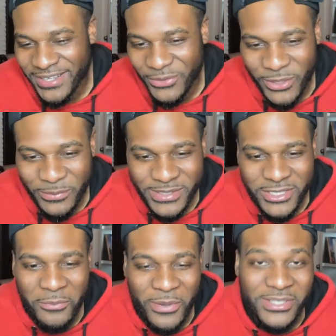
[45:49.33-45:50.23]
We'll be
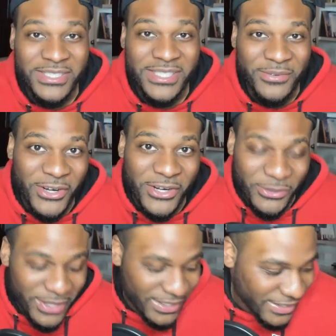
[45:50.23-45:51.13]
talking about Steph Curry
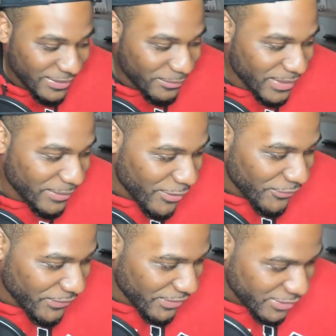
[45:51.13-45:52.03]
right now, but both
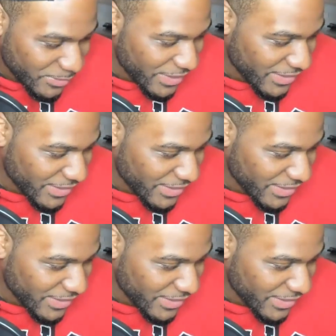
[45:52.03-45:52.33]
of those players.